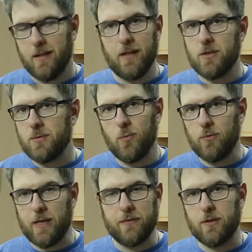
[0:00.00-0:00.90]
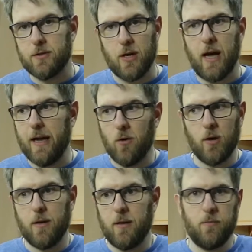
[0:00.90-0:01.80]
they just will never dry
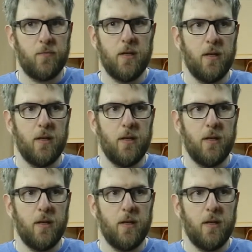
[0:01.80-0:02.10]
or it,